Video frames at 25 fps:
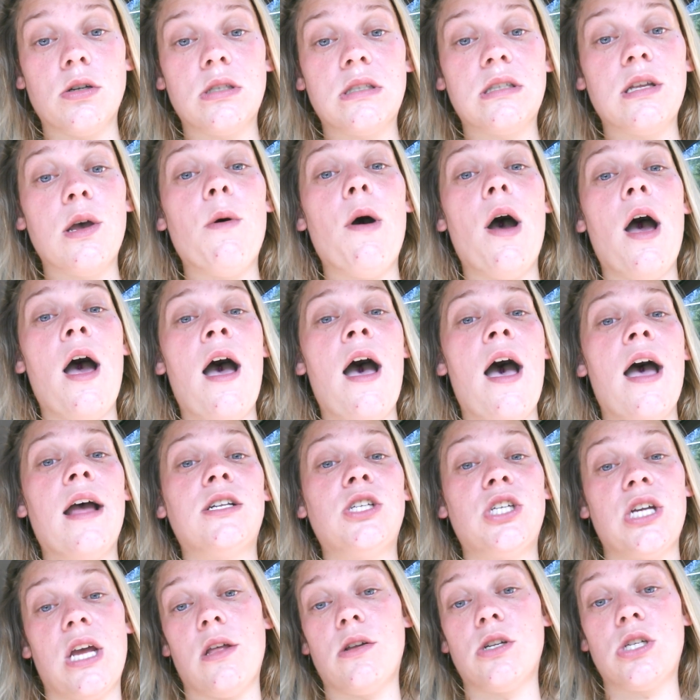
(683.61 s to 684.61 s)
So I
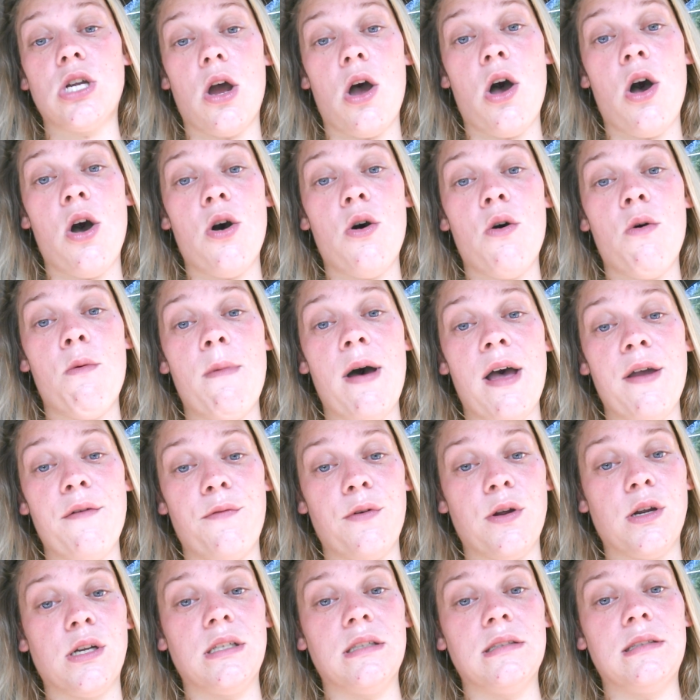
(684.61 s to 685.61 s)
challenge all my
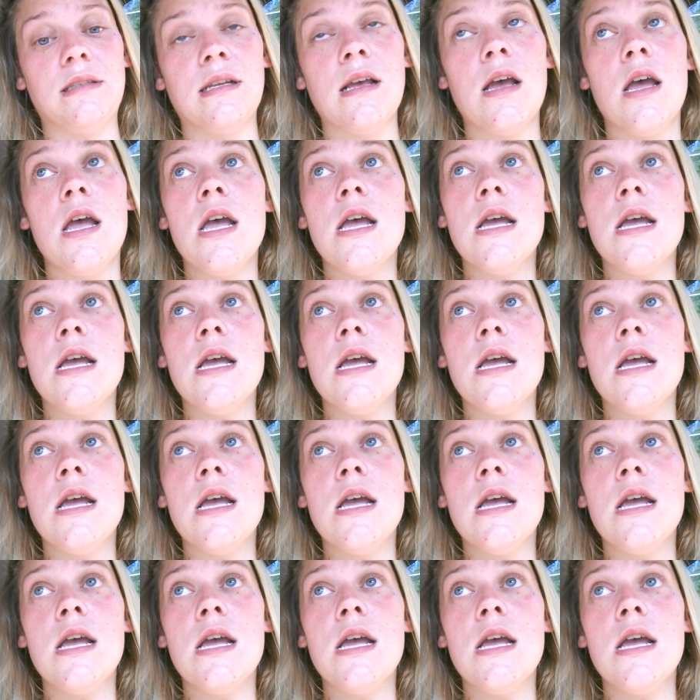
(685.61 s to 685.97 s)
friends